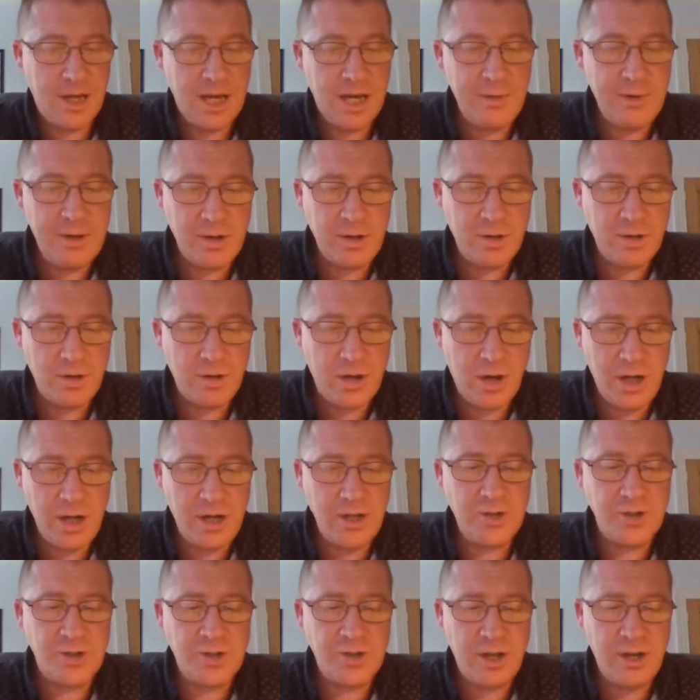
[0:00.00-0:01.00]
And when I got
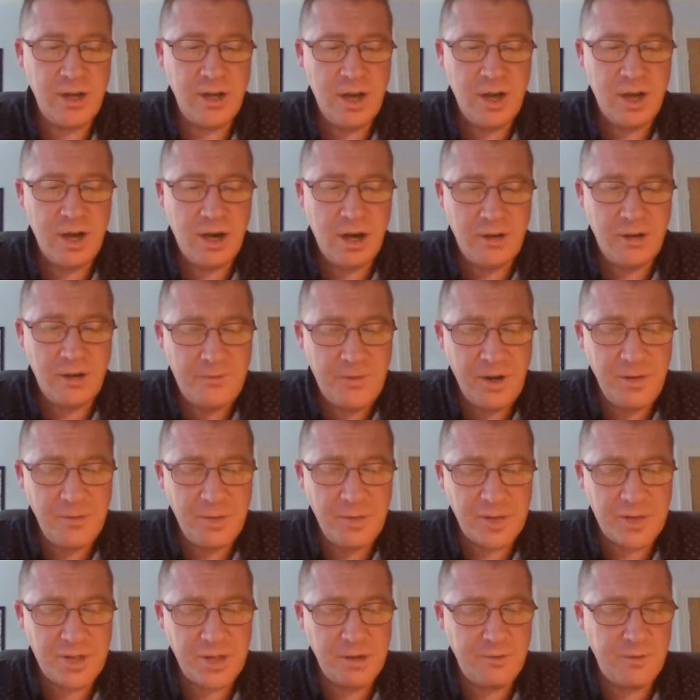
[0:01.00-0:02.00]
close, I'd find
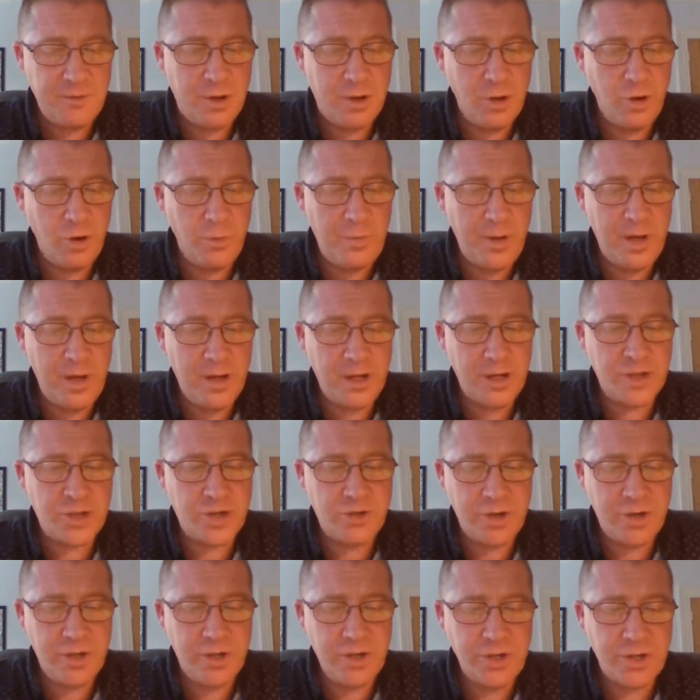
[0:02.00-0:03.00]
myself gawping at a
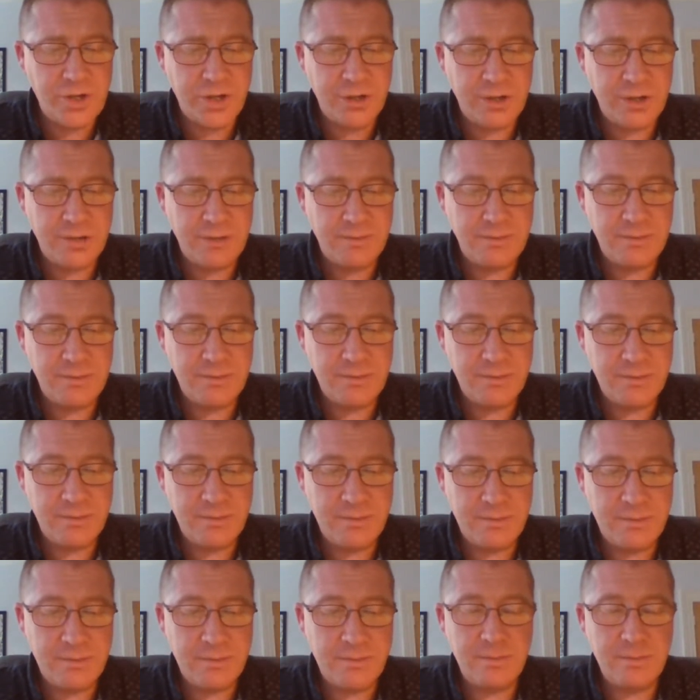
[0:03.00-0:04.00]
stranger.
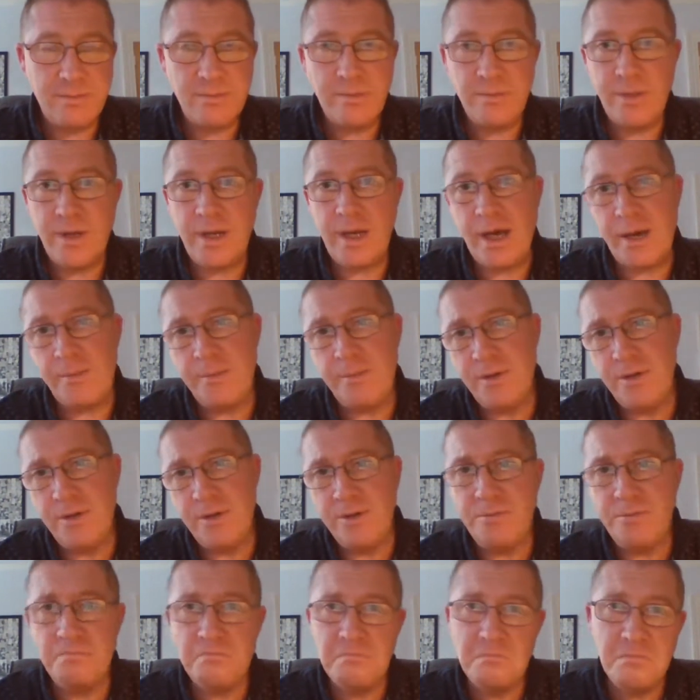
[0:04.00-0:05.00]
It
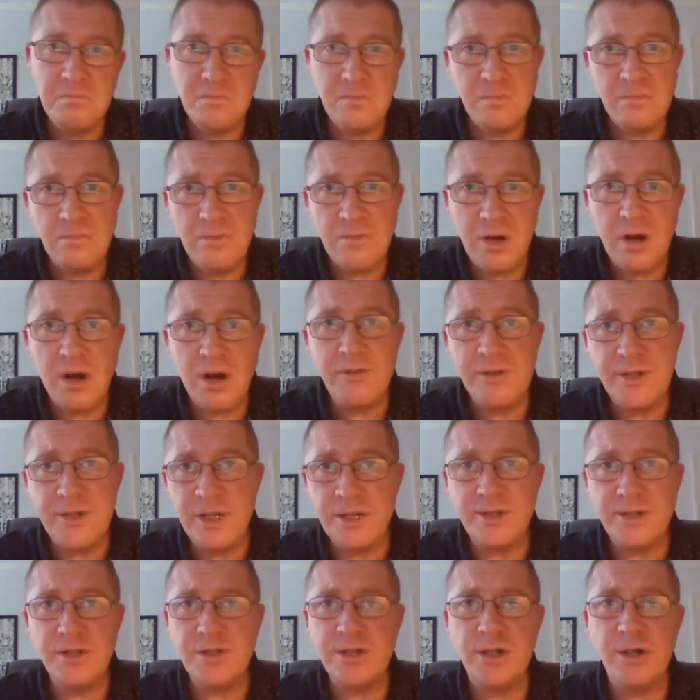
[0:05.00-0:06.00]
happened half a
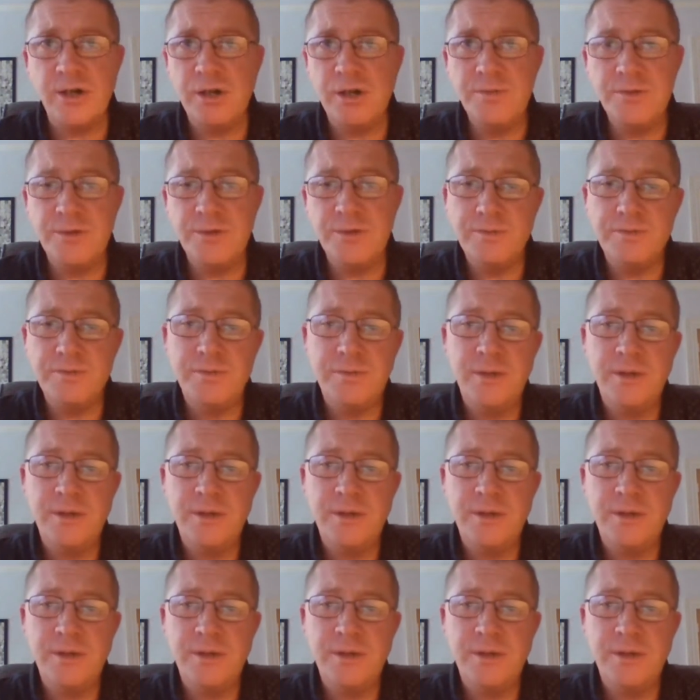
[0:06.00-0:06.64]
dozen times.